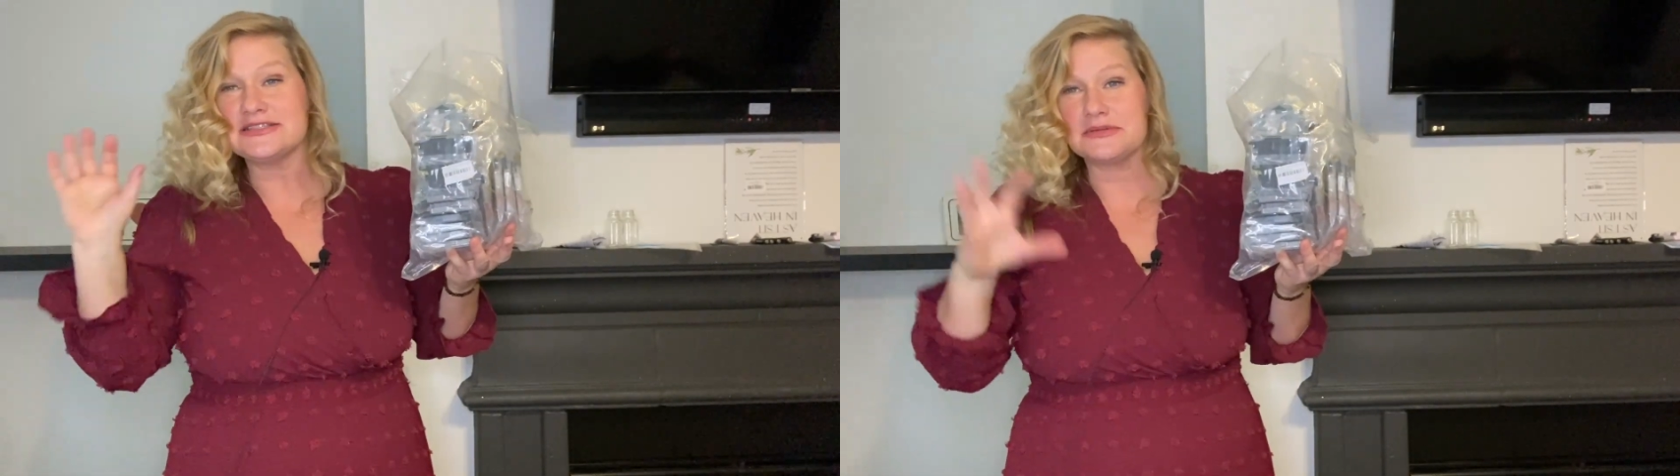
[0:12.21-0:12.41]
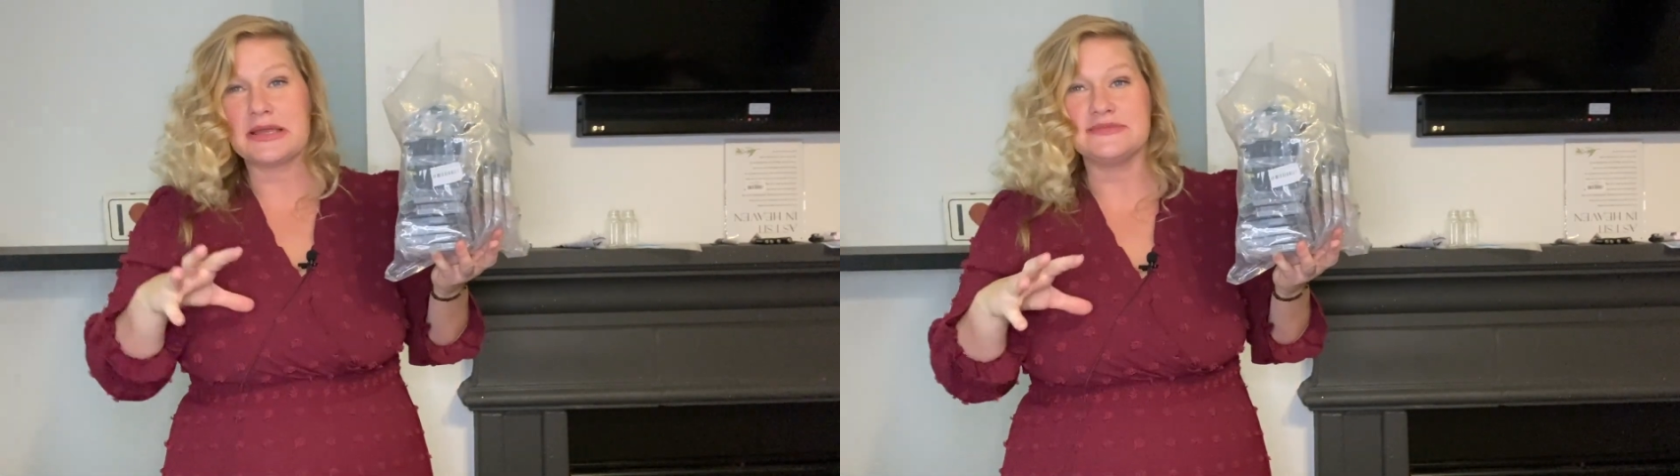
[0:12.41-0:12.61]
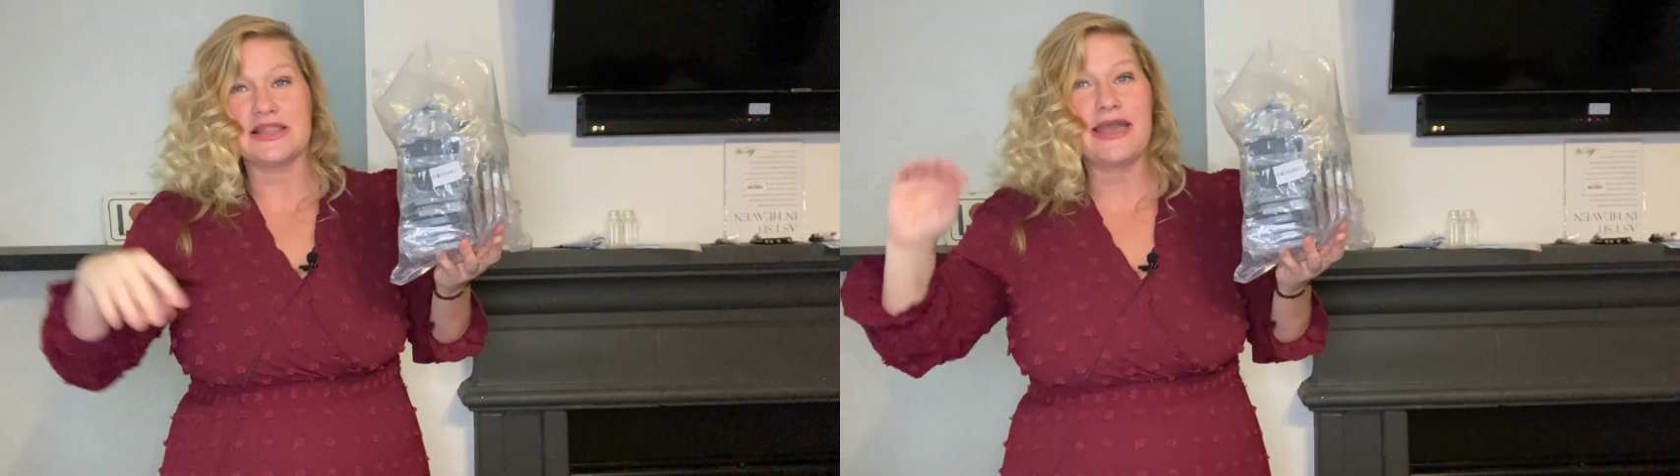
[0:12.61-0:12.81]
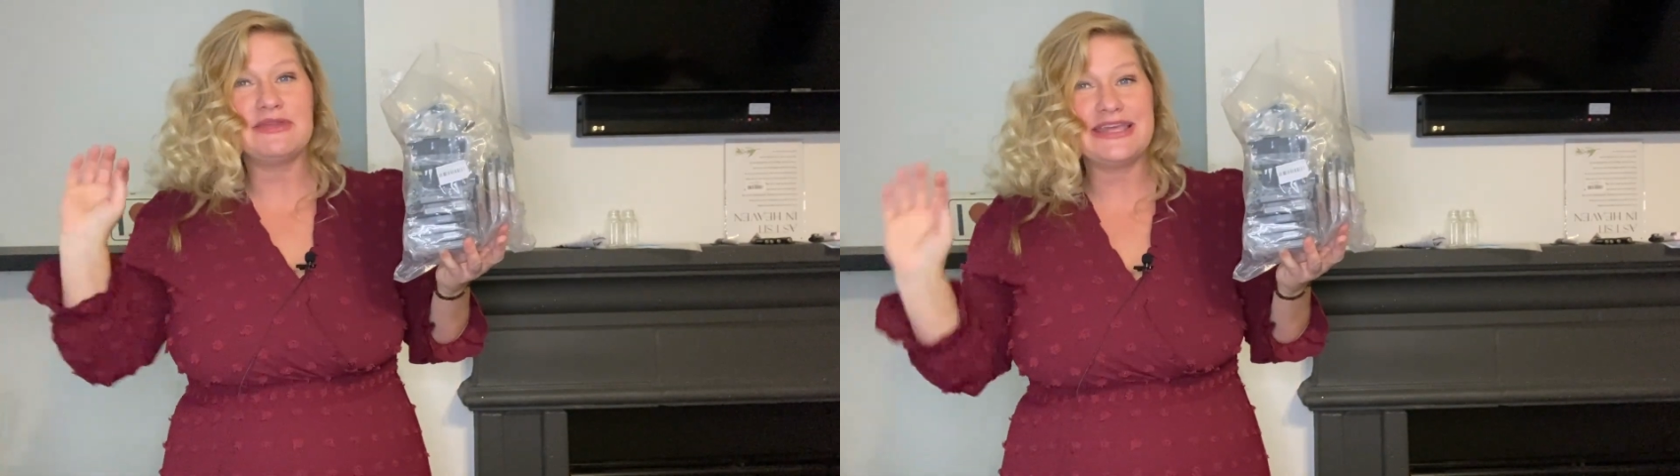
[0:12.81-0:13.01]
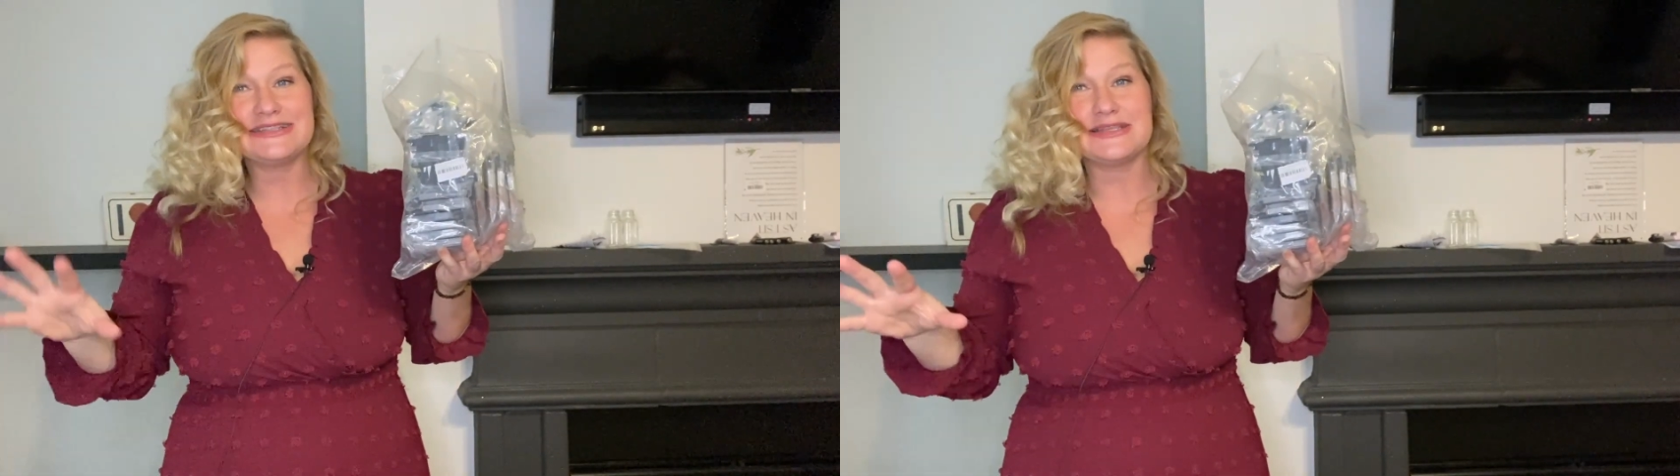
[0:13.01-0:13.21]
Sometimes I
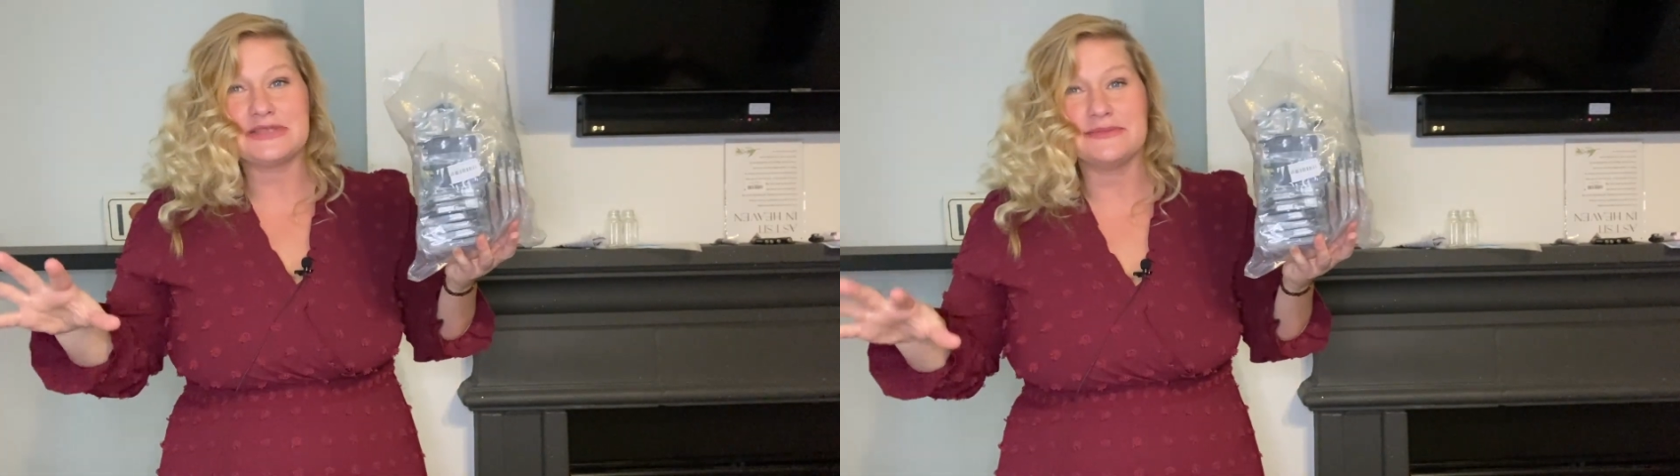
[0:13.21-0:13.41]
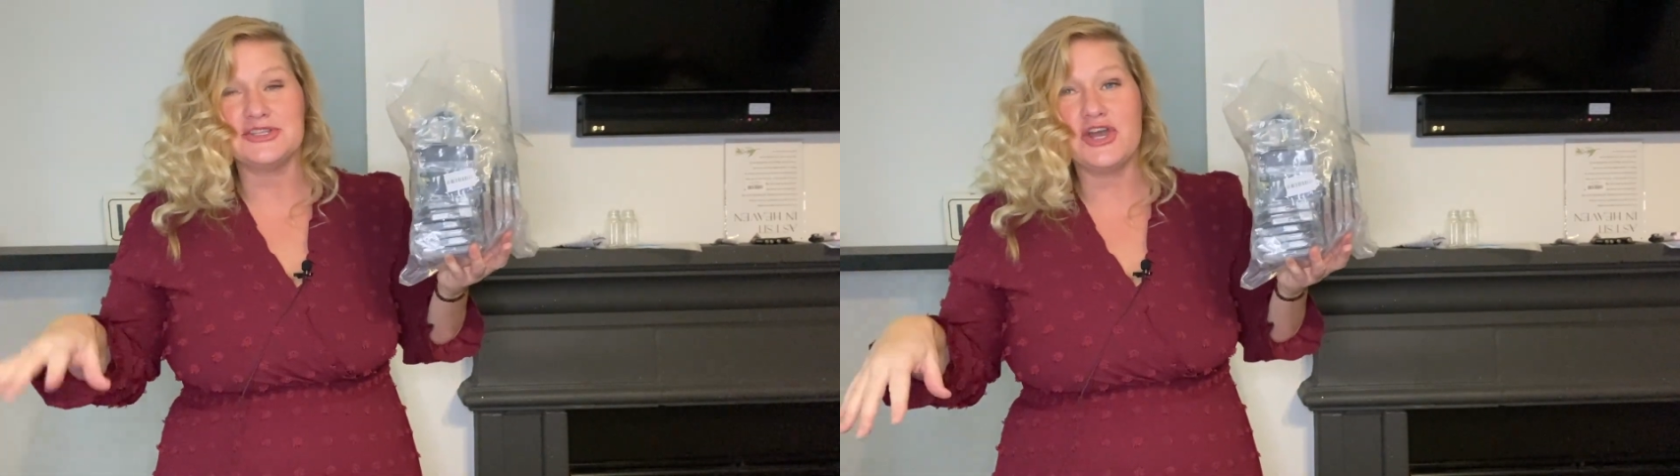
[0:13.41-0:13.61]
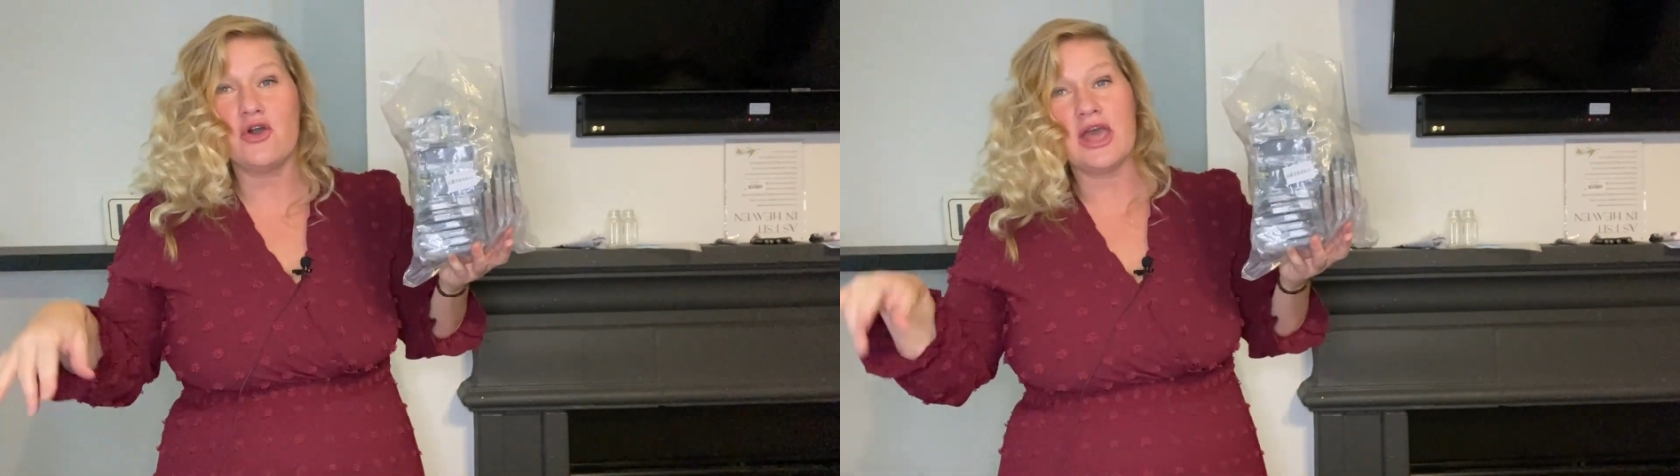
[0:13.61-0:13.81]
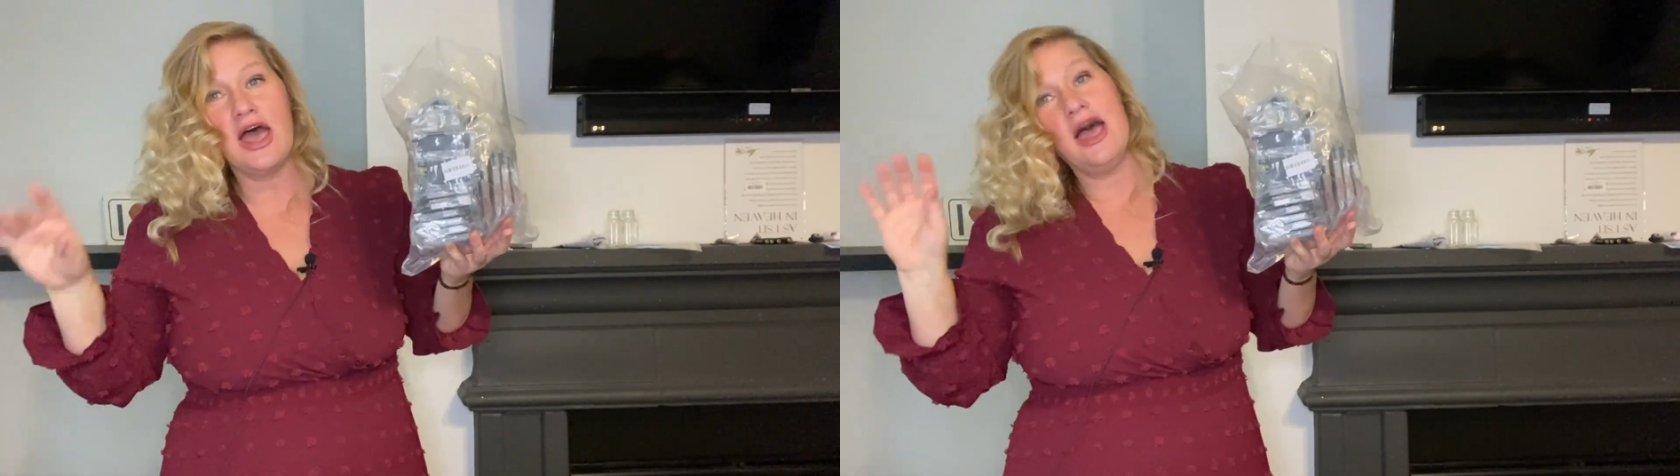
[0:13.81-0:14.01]
laminate it, sometimes I don't.